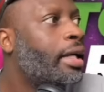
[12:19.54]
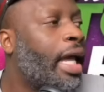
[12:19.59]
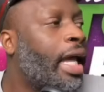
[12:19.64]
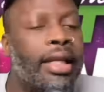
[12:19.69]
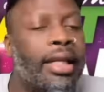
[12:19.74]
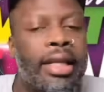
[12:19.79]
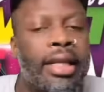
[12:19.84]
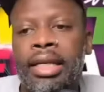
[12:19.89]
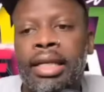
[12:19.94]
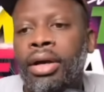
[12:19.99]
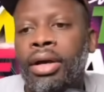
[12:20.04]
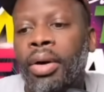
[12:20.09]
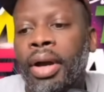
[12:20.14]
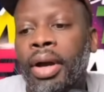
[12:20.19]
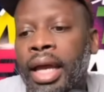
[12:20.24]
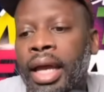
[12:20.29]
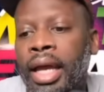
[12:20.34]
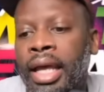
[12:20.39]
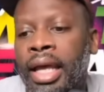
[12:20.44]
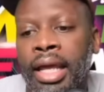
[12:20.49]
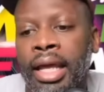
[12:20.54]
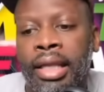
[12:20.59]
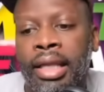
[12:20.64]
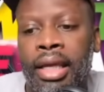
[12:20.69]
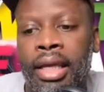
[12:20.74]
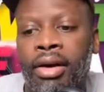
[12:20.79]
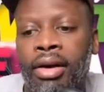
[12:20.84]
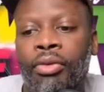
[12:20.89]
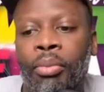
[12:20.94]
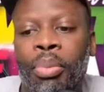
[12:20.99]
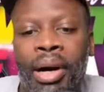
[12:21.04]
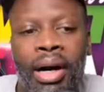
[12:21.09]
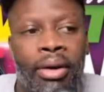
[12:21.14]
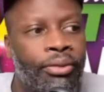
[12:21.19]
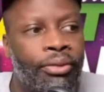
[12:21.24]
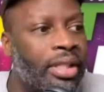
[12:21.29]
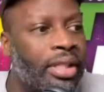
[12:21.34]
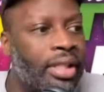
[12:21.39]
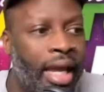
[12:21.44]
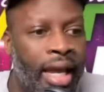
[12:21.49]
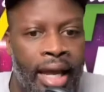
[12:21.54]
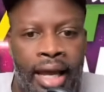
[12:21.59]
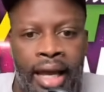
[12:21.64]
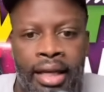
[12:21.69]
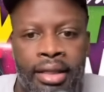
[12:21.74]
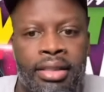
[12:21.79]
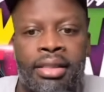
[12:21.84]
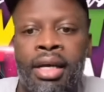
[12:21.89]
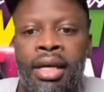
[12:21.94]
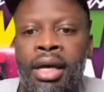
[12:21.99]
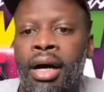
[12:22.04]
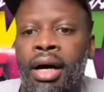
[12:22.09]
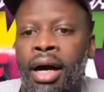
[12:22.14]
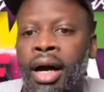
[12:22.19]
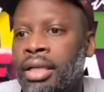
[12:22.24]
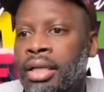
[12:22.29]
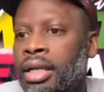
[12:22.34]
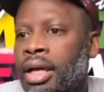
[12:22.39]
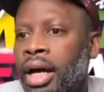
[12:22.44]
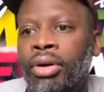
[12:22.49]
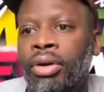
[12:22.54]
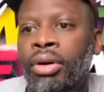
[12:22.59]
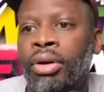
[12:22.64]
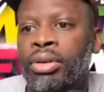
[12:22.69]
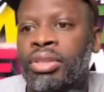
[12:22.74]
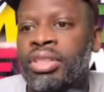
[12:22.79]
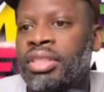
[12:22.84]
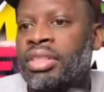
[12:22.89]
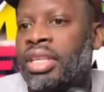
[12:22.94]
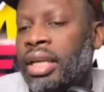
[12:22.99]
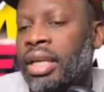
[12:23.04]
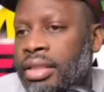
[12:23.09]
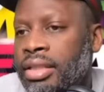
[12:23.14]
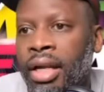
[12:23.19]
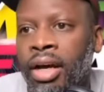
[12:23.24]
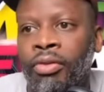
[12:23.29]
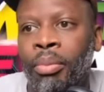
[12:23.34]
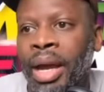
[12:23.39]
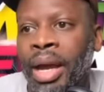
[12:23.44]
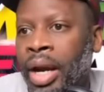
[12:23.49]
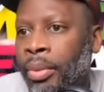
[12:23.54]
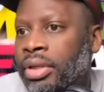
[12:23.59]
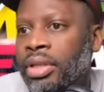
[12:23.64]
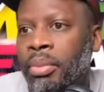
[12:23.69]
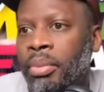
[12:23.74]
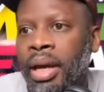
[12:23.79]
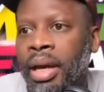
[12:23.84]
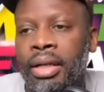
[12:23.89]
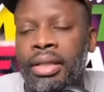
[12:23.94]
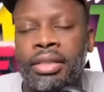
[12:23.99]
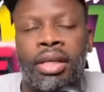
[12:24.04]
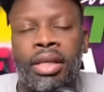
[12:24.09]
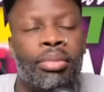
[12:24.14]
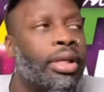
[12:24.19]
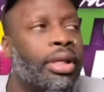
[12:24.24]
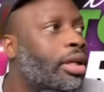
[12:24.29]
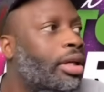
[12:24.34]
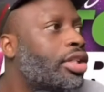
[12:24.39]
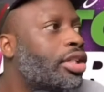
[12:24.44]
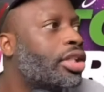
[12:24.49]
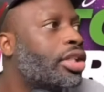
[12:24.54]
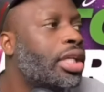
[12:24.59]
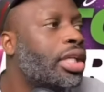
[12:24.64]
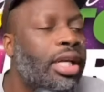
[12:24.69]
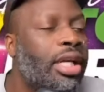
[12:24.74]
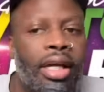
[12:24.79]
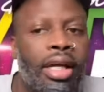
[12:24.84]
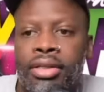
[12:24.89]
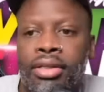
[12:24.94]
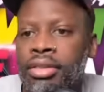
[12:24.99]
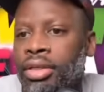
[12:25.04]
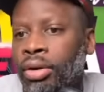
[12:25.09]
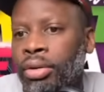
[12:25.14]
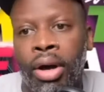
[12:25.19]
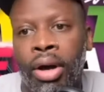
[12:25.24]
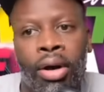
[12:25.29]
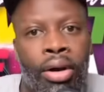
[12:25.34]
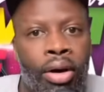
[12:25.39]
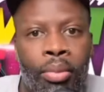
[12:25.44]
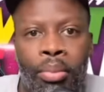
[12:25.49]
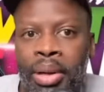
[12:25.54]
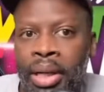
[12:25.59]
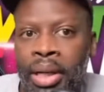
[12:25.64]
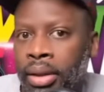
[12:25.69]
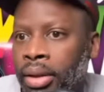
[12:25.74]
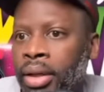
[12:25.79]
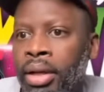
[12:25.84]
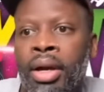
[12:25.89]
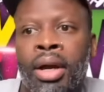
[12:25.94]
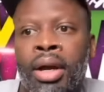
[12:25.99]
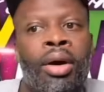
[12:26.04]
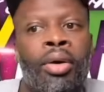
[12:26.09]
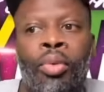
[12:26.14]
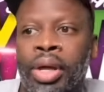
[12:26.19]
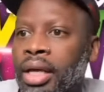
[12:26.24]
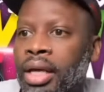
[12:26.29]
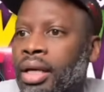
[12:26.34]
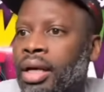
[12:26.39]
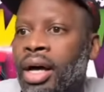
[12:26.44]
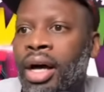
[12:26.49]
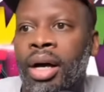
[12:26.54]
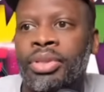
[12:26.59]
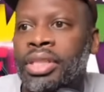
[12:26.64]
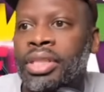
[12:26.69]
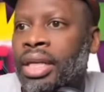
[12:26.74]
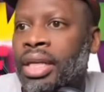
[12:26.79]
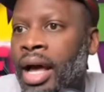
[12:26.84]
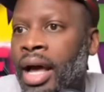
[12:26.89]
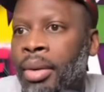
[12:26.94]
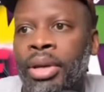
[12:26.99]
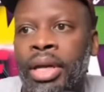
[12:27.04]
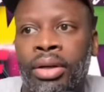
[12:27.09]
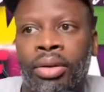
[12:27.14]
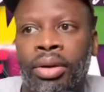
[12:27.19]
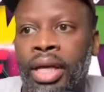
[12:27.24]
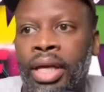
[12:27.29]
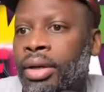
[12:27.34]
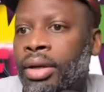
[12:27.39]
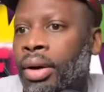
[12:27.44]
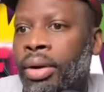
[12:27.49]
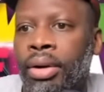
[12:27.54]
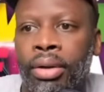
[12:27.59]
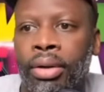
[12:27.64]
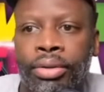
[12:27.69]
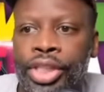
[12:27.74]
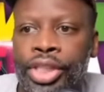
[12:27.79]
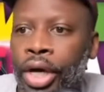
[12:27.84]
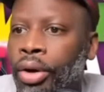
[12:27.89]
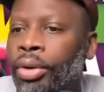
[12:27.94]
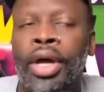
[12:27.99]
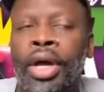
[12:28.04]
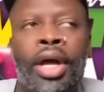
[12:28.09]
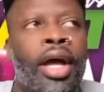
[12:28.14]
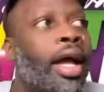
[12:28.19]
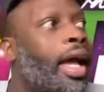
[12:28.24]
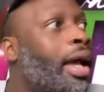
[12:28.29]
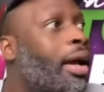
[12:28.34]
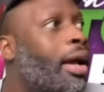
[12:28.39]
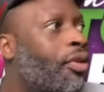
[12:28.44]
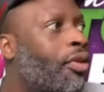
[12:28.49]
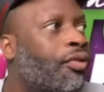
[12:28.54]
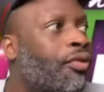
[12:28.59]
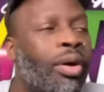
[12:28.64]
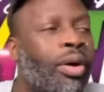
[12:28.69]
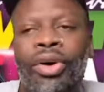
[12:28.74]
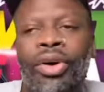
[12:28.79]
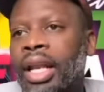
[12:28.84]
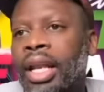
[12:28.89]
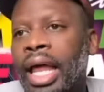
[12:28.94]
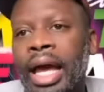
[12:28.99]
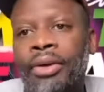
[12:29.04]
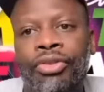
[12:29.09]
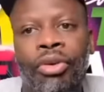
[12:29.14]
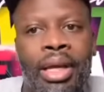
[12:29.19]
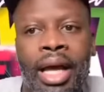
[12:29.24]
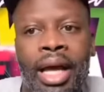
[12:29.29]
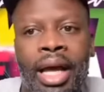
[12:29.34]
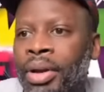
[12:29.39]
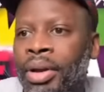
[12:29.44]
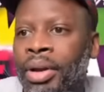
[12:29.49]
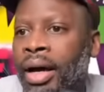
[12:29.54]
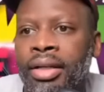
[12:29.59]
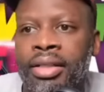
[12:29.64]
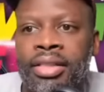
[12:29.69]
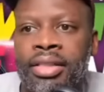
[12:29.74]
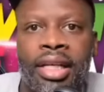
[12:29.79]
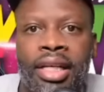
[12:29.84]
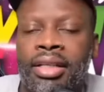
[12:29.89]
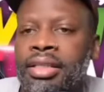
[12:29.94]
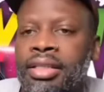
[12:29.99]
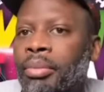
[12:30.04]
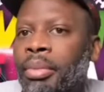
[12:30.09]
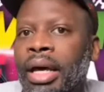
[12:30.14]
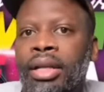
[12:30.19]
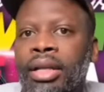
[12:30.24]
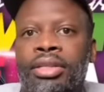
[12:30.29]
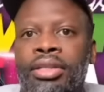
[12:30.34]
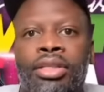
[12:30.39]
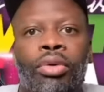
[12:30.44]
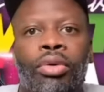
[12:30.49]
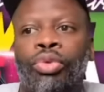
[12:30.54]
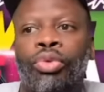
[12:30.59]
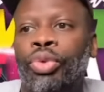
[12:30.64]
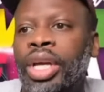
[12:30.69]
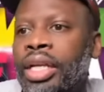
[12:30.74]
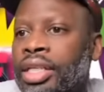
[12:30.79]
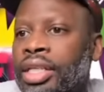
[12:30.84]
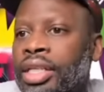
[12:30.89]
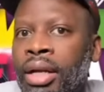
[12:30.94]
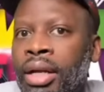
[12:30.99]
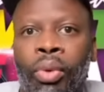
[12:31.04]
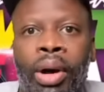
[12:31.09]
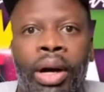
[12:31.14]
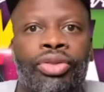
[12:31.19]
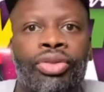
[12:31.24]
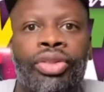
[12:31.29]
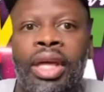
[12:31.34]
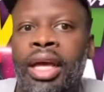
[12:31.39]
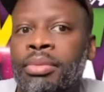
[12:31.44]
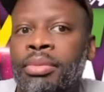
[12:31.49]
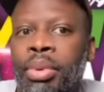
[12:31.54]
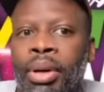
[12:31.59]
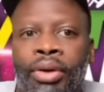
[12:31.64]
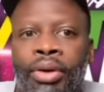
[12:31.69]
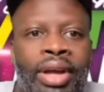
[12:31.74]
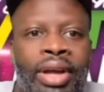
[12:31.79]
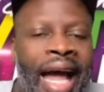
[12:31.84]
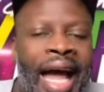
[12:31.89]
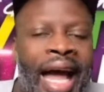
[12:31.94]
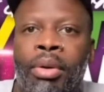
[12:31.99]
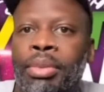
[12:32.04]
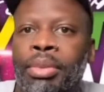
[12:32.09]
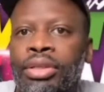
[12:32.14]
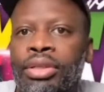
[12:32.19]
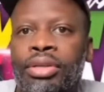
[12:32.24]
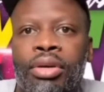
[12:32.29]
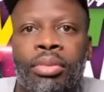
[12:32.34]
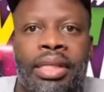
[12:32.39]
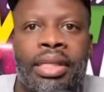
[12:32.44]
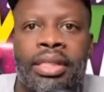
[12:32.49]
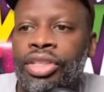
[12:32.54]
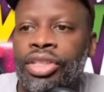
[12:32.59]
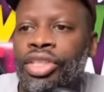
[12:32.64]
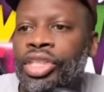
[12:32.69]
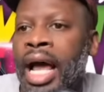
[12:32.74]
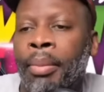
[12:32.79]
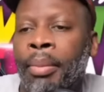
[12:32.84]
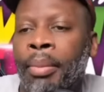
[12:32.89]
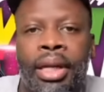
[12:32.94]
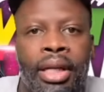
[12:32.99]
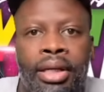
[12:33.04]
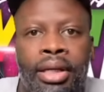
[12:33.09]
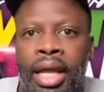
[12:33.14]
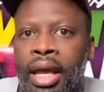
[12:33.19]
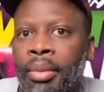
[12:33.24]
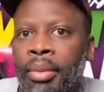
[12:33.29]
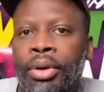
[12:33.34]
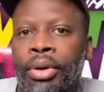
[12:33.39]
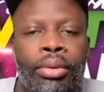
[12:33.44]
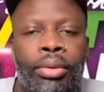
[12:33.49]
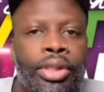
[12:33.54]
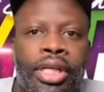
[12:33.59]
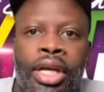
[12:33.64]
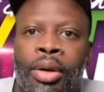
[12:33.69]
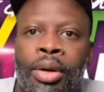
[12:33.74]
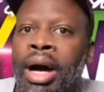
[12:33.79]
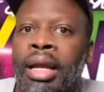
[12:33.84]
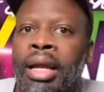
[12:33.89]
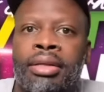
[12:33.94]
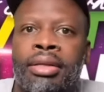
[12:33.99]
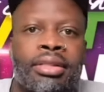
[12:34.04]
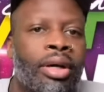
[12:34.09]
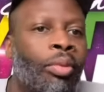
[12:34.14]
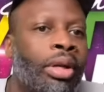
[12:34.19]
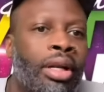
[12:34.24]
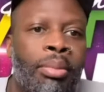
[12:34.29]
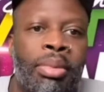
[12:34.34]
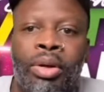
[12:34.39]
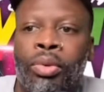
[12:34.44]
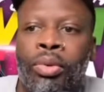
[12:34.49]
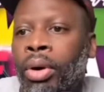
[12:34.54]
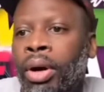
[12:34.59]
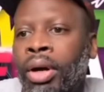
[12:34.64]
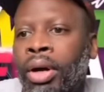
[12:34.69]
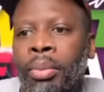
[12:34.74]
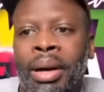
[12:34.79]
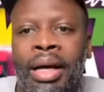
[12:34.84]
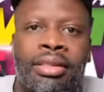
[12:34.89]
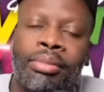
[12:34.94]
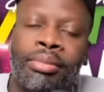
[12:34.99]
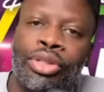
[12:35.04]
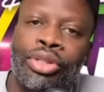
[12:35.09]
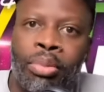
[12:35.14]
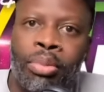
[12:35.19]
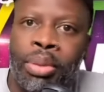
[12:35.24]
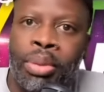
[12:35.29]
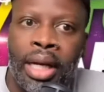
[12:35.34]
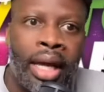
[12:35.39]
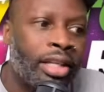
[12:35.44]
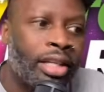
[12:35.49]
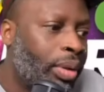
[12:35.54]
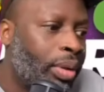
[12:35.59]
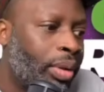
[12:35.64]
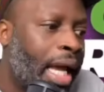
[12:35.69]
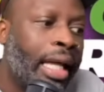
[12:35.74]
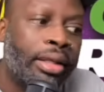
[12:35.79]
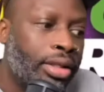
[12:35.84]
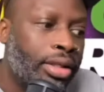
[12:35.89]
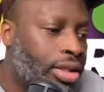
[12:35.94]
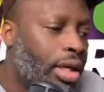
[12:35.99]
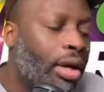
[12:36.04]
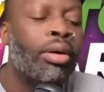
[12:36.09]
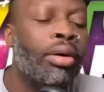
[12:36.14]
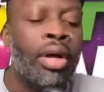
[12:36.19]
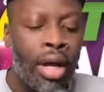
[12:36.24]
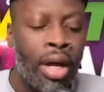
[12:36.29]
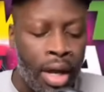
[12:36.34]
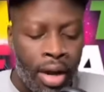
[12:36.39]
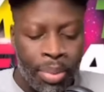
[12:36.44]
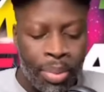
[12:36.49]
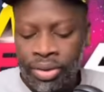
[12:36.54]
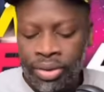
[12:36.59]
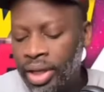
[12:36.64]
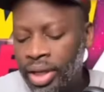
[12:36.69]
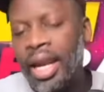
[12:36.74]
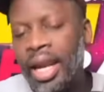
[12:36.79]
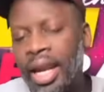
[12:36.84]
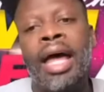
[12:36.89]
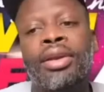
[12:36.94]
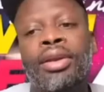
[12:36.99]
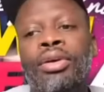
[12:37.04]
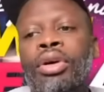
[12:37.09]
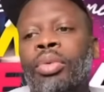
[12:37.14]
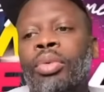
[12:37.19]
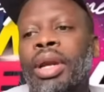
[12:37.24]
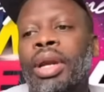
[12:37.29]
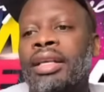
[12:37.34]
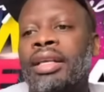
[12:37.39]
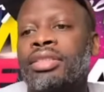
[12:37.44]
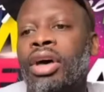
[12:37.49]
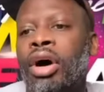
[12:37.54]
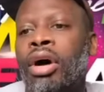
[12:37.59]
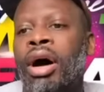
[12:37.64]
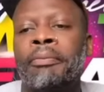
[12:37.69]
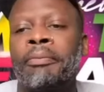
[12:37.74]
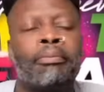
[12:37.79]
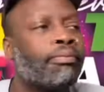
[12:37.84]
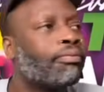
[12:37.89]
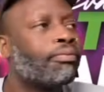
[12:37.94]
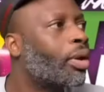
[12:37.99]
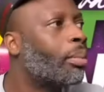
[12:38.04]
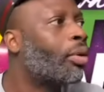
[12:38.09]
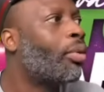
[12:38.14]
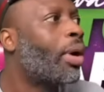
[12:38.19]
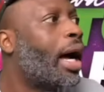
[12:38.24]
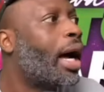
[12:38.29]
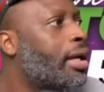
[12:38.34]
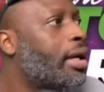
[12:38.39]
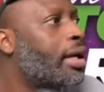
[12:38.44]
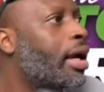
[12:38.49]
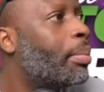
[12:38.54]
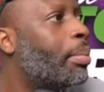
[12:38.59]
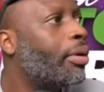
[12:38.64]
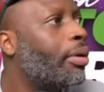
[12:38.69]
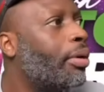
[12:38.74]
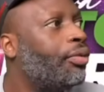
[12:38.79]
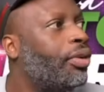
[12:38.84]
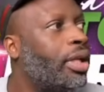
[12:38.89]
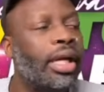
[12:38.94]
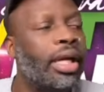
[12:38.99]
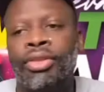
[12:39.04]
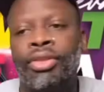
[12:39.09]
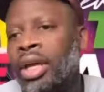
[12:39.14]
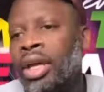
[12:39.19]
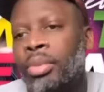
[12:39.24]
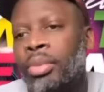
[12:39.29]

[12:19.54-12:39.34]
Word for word: They need to go ahead and give Buffy's ass another season of Married to Medicine because she is so doggone bitter when it comes to not being on that doggone show. And for, for, for the life of me, I'm not understanding somebody so rich and wealthy as Buffy. I would be too busy shopping in damn Gucci and Prada somewhere than to be worrying about some two bit ass reality show. But then I knew when I saw Mariah and Buffy together.